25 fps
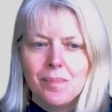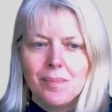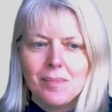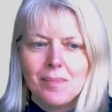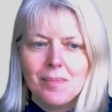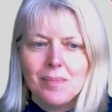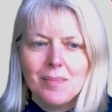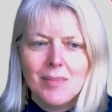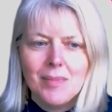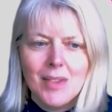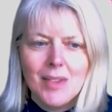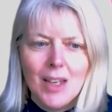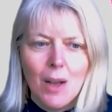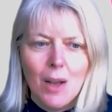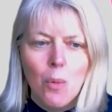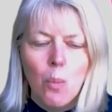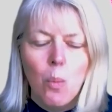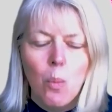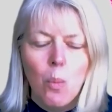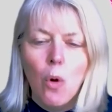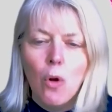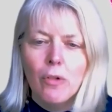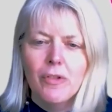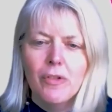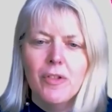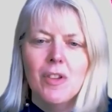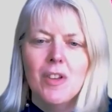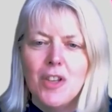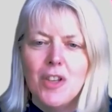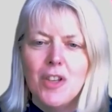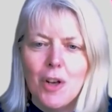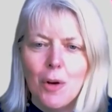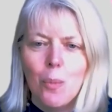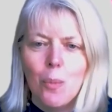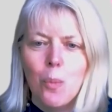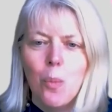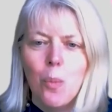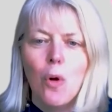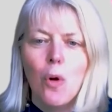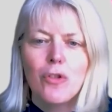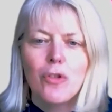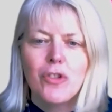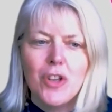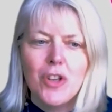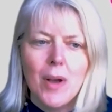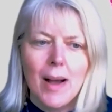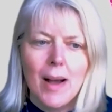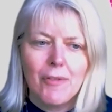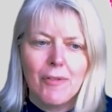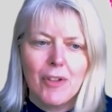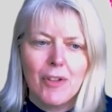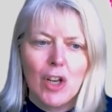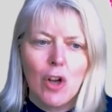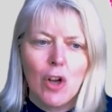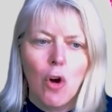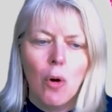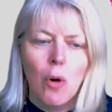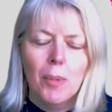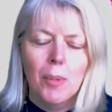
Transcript: What do you have in common?